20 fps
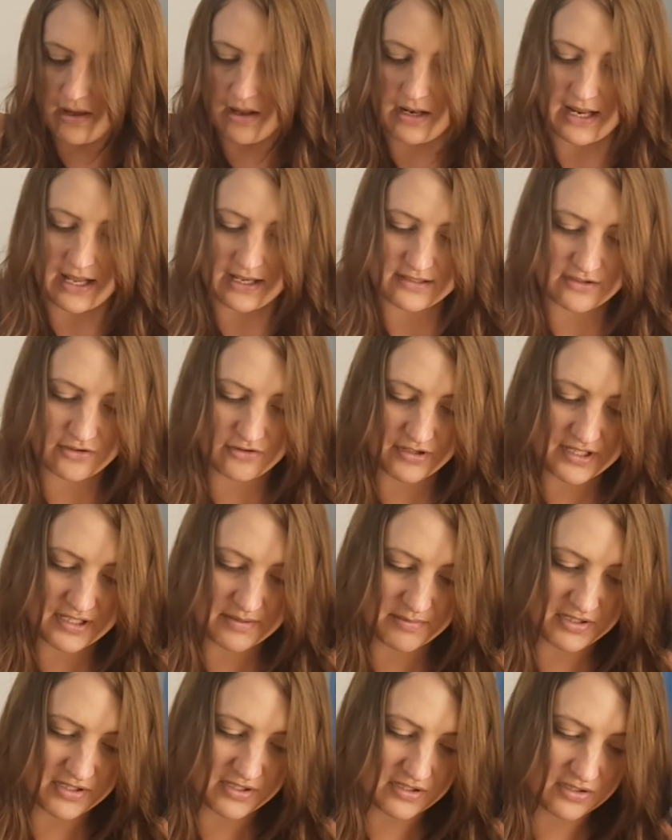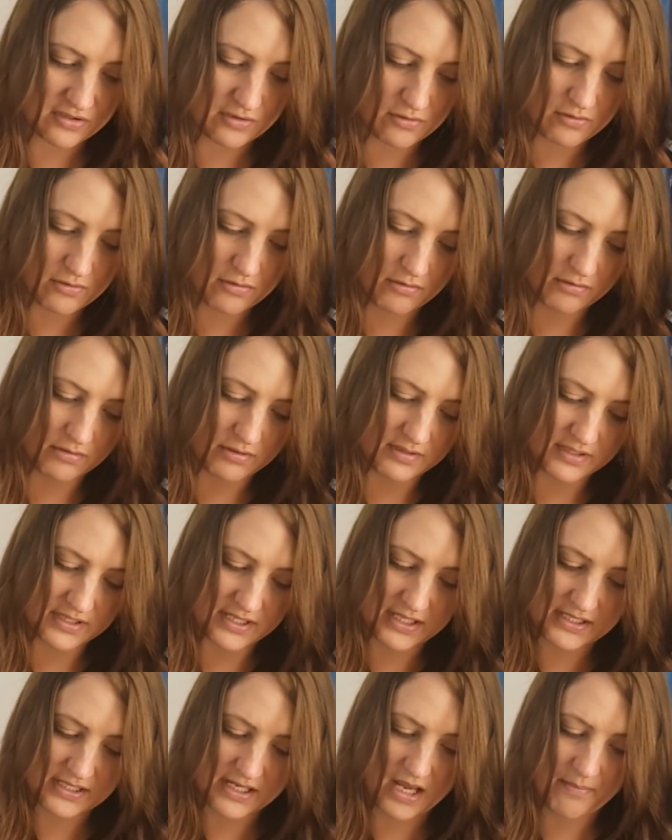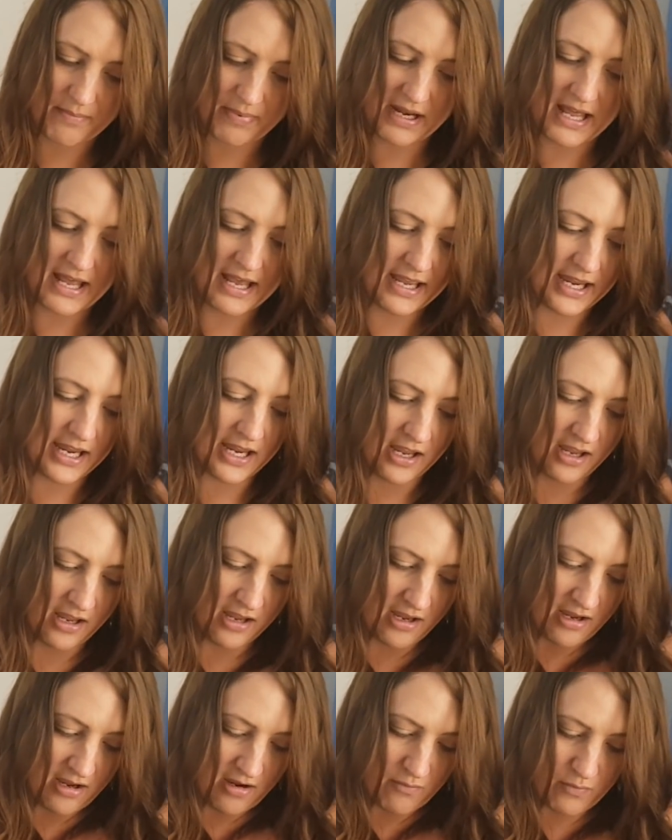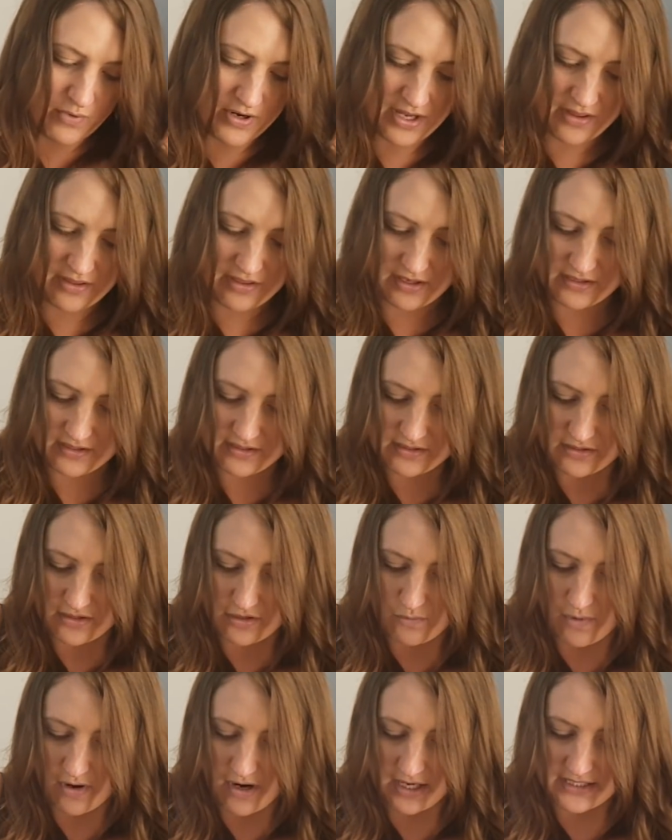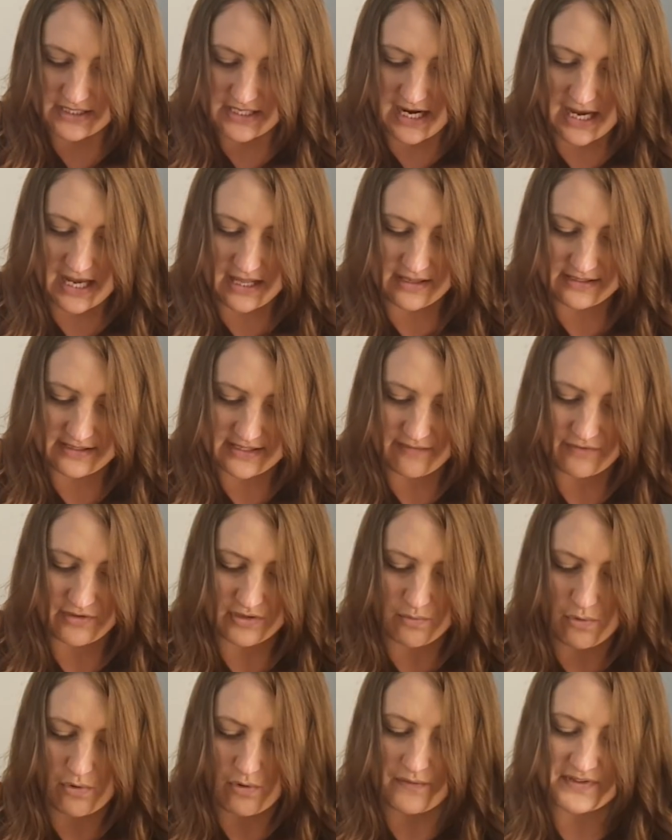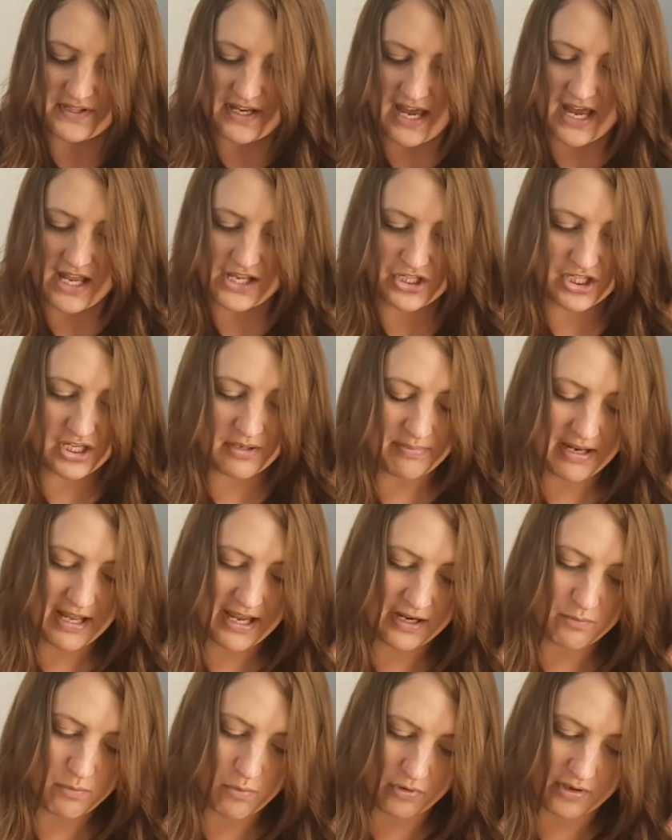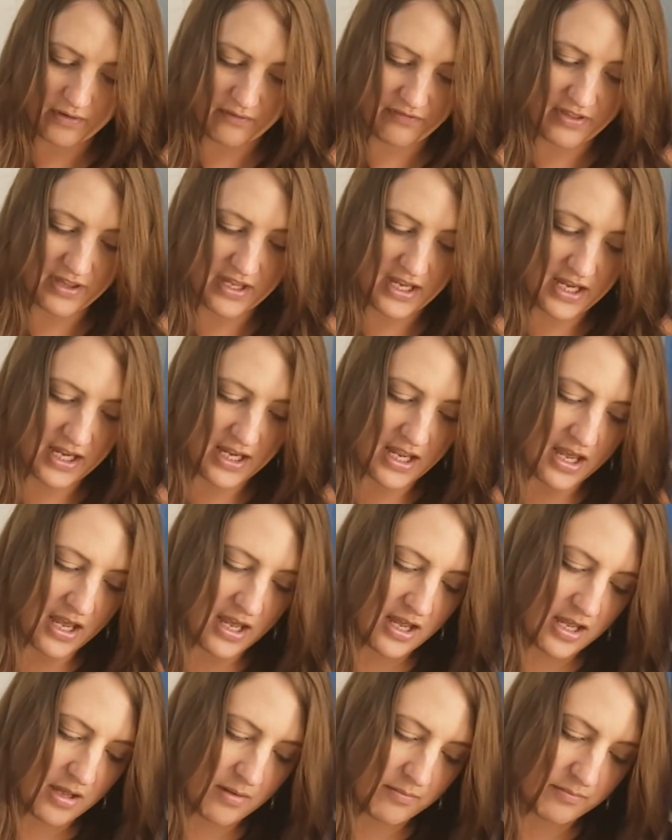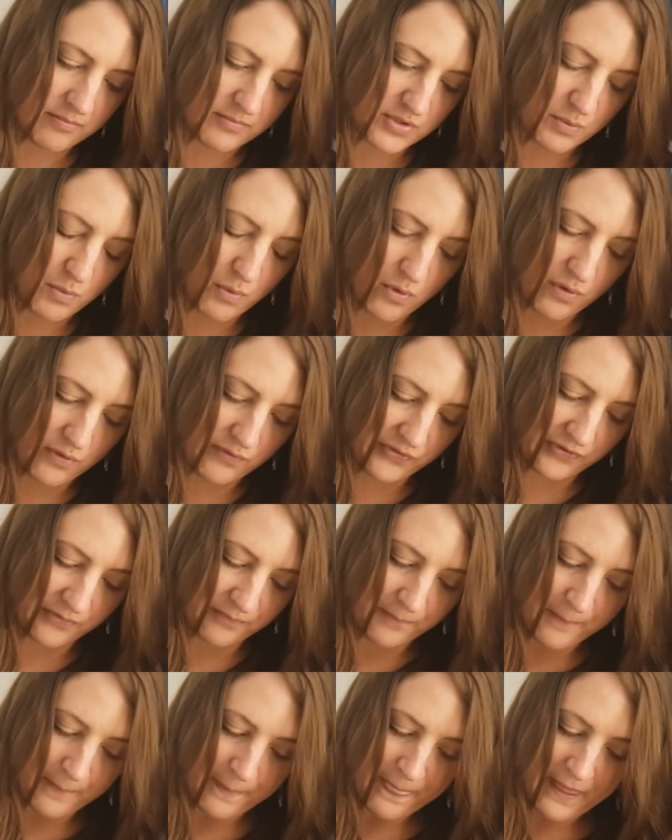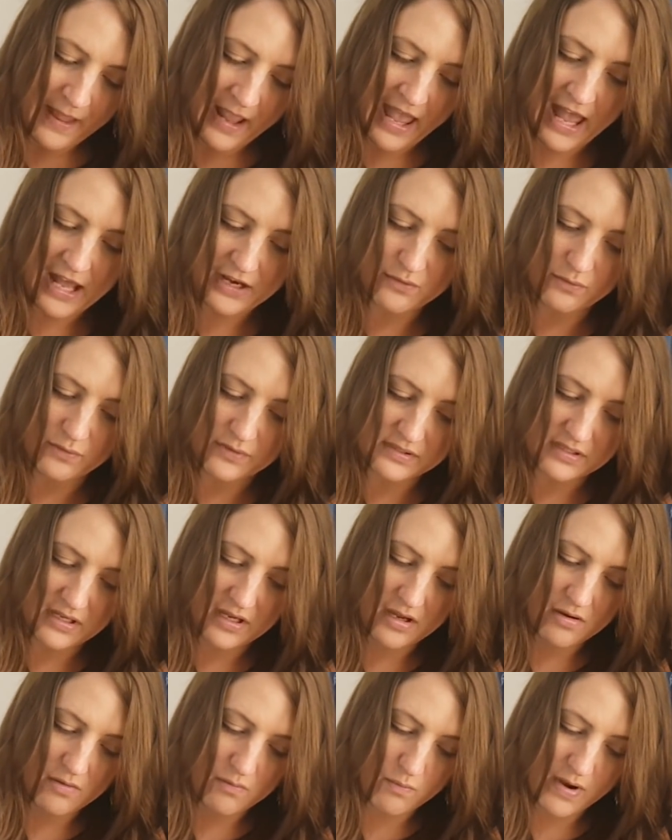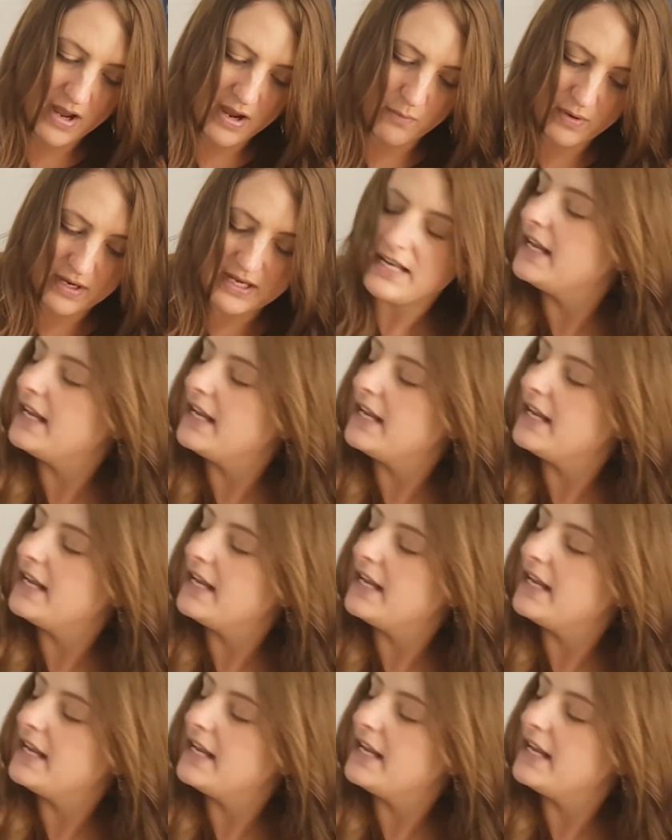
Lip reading: last Christmas at school did a play with Snow White and the Seven Dwarfs, and she played one of the dwarfs. And also where we